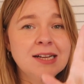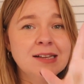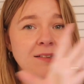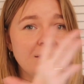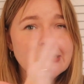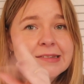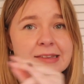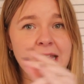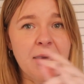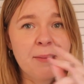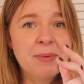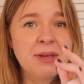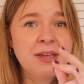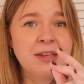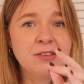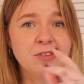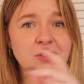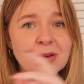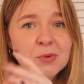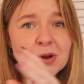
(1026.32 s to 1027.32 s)

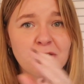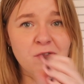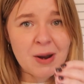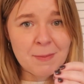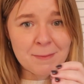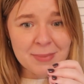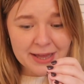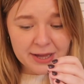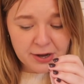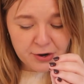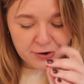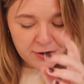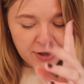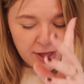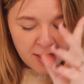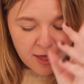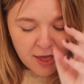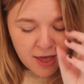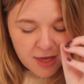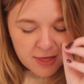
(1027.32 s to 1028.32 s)
snappy so I'm not rambling on.
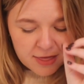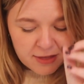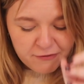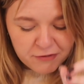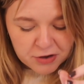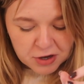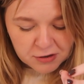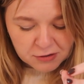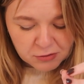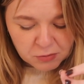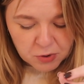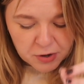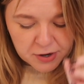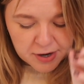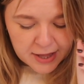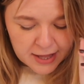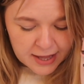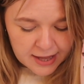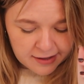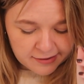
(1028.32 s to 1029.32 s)
The first
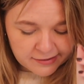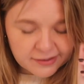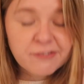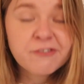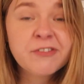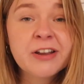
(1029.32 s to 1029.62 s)
one is